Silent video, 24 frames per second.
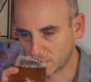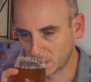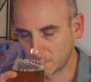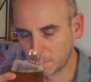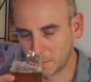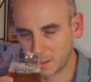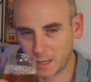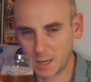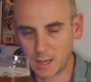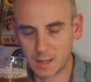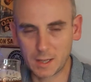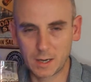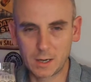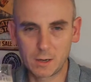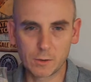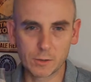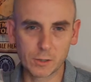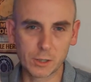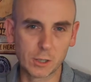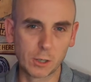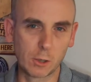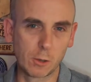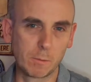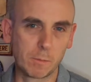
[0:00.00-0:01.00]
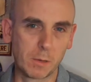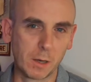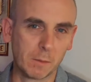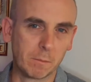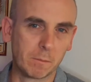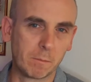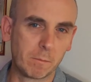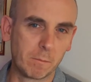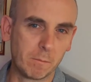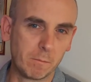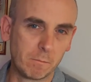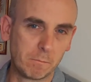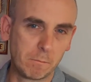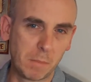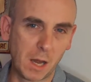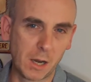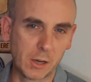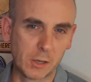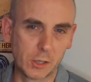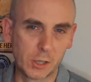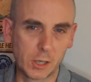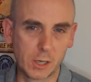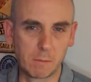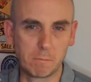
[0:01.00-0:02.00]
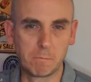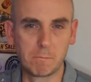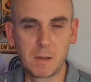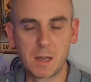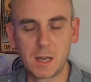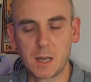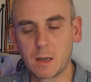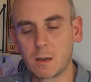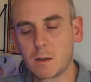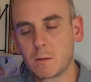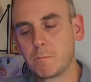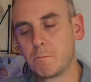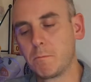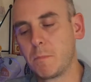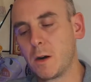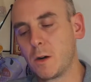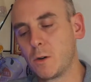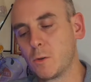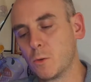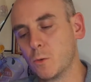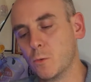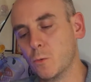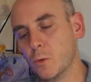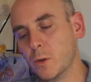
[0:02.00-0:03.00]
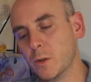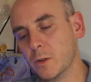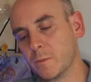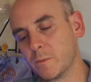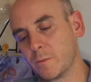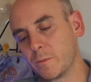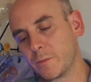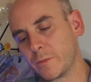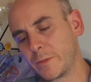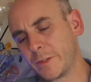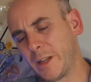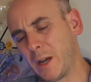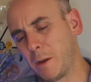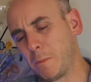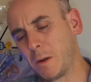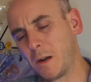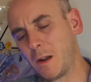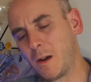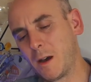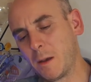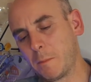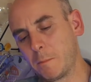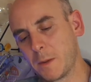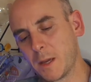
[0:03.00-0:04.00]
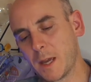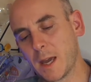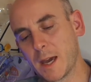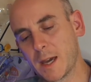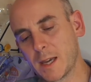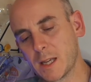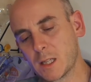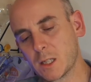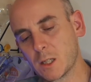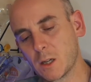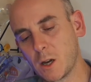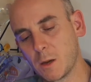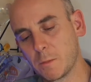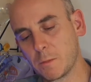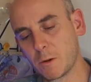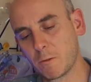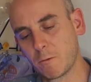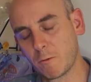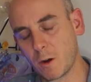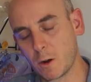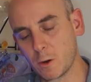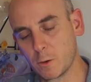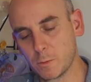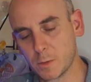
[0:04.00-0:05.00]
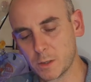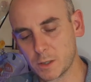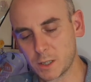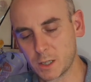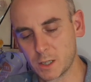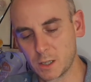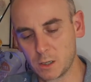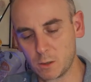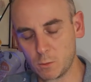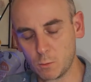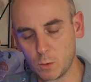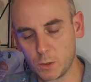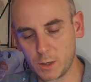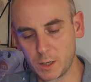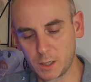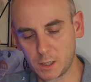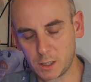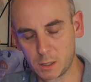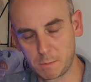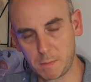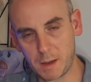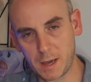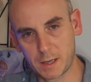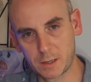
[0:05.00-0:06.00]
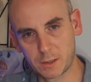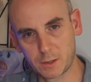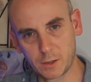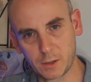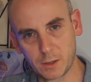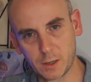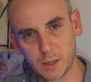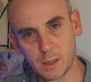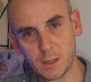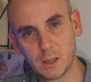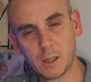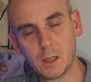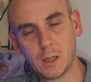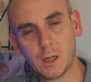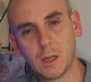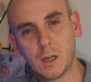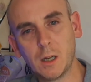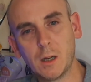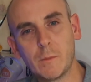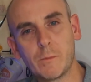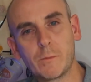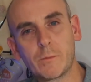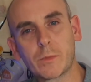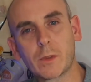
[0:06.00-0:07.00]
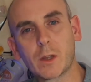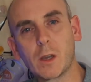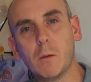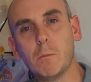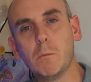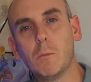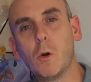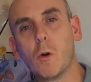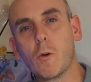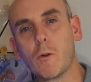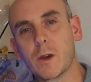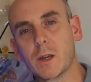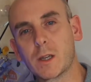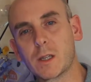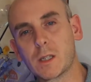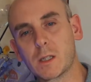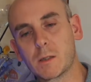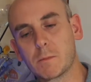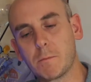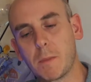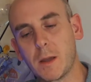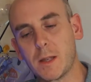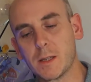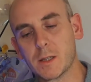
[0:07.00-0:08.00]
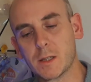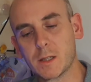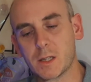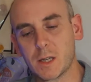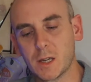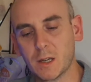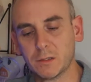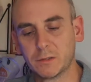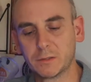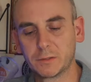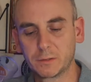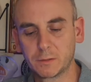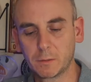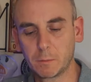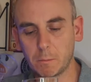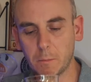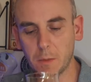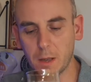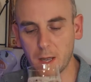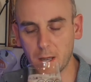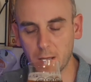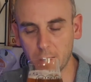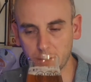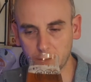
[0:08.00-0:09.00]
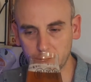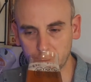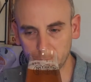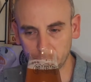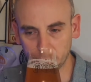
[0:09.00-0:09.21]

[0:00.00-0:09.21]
But yeah, they're not super punchy, big, bold double IPA type aromas that you would expect on a more expensive beer.